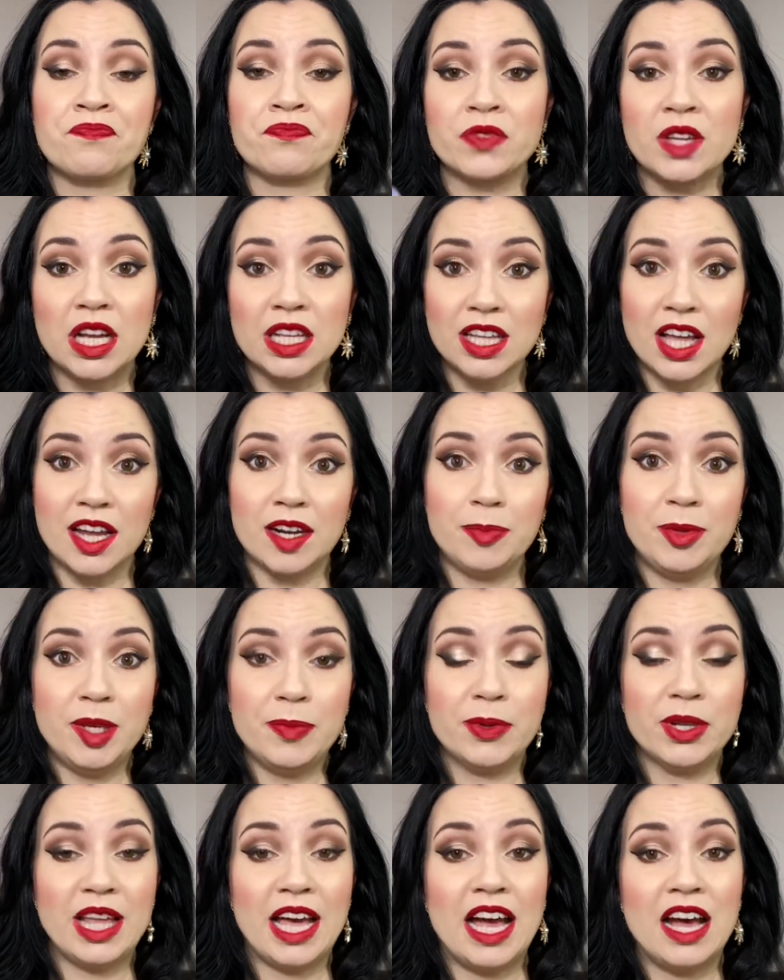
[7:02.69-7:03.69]
a lot of people
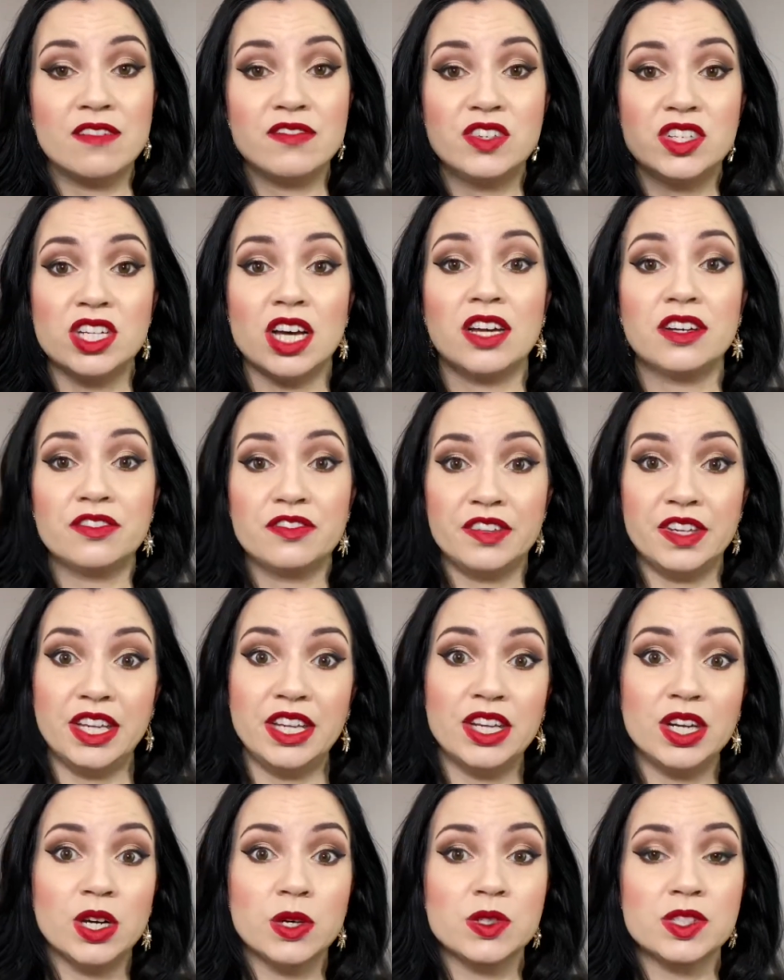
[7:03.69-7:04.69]
have done
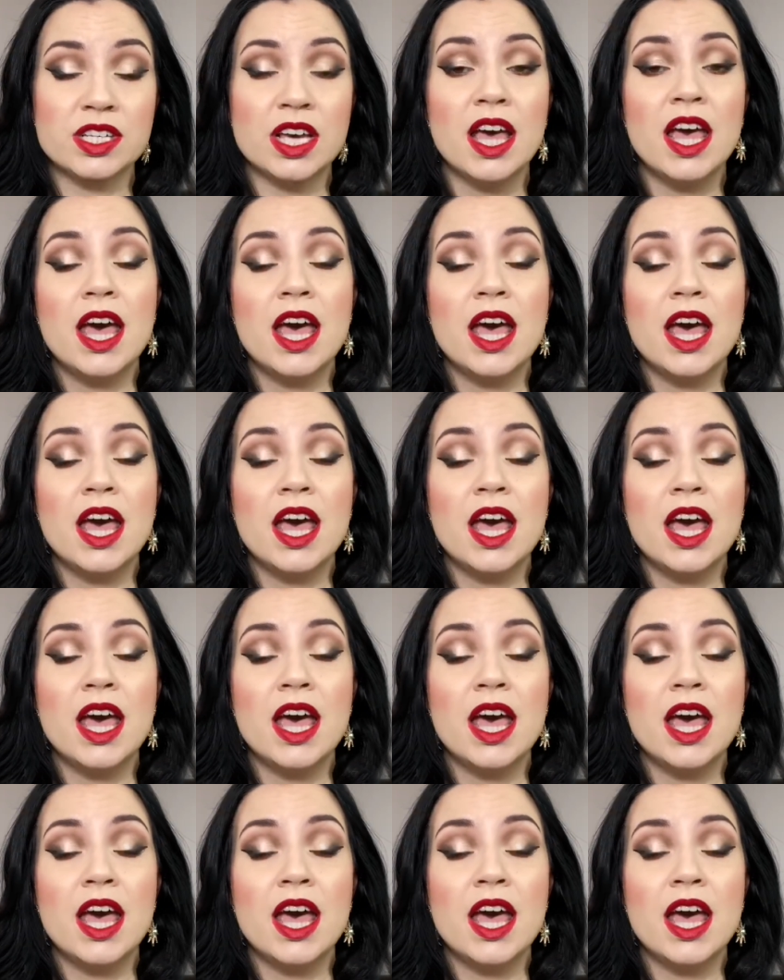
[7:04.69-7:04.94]
videos